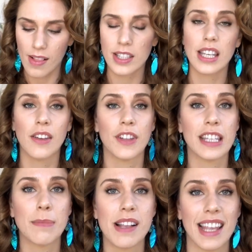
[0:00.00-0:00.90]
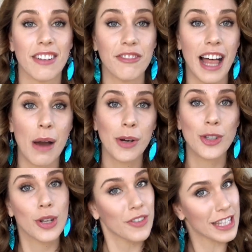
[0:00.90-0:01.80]
Let's see if it smells like
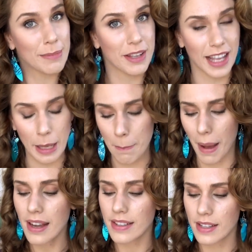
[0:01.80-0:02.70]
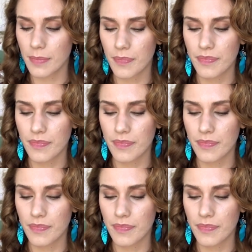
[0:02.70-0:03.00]
flowers or if it smells like butt.